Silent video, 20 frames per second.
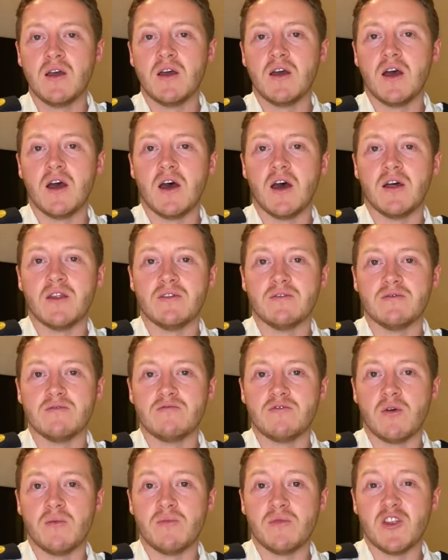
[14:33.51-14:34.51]

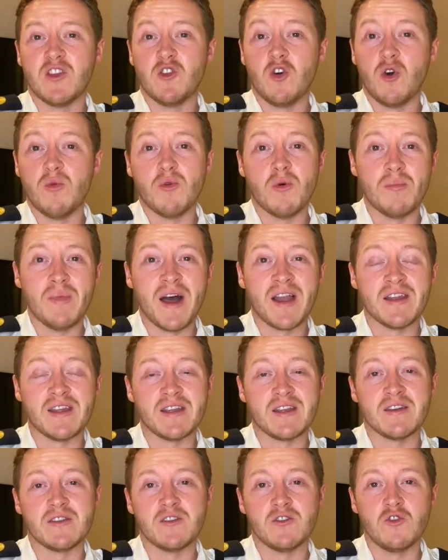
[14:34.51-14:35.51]
the normal
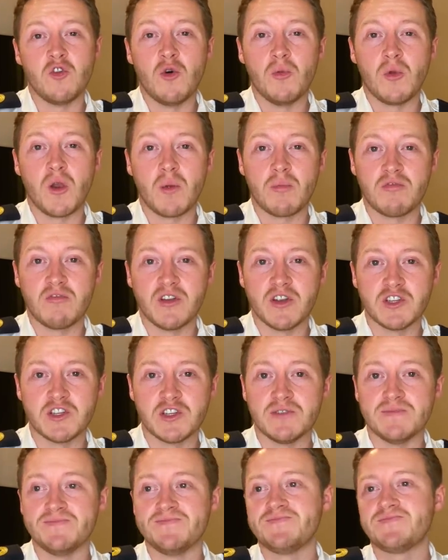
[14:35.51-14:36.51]
manning and the normal
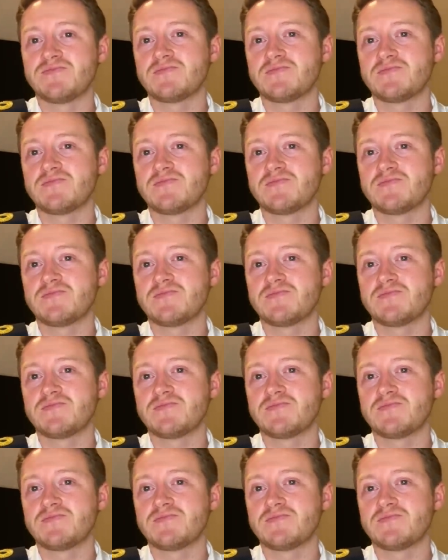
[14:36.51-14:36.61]
operation